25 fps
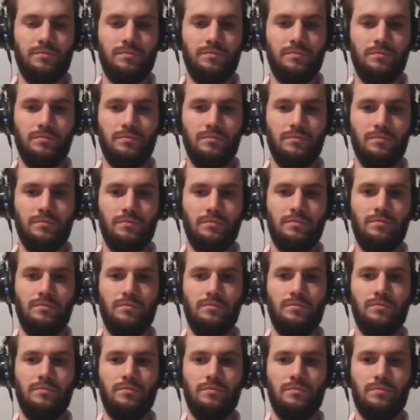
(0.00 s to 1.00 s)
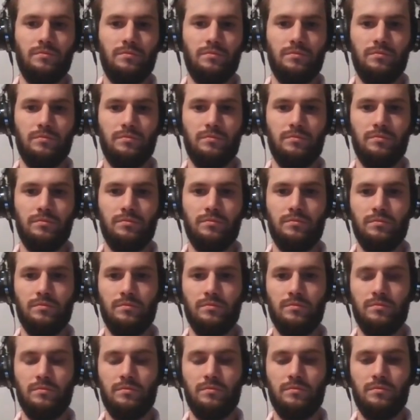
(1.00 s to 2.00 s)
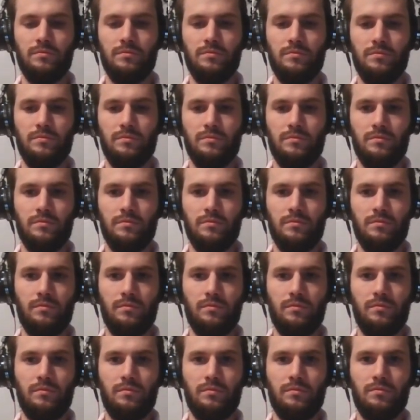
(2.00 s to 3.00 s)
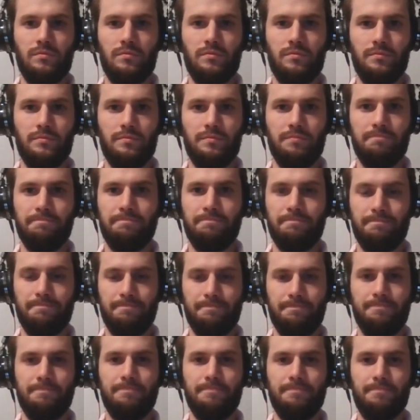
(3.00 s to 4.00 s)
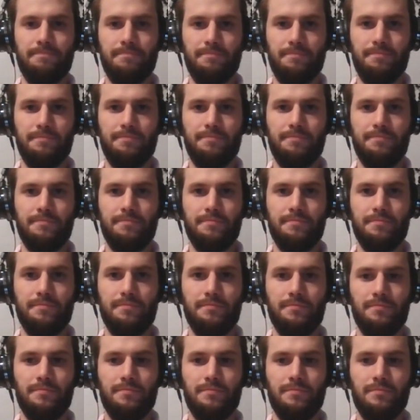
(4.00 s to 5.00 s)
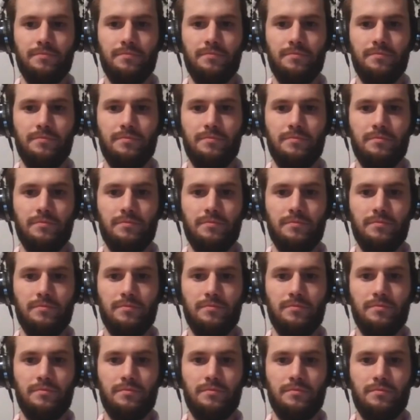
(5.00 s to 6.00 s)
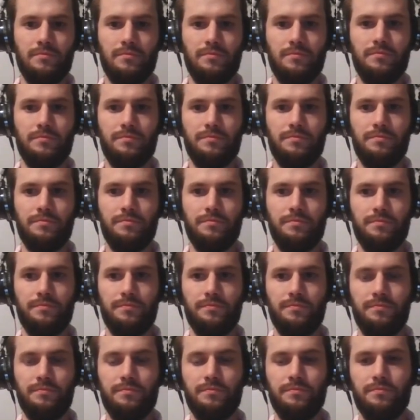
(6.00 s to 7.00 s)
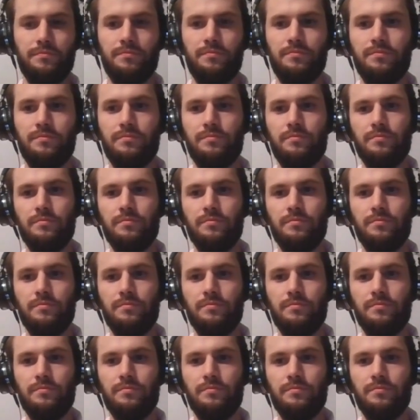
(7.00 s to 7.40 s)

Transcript: (not speaking)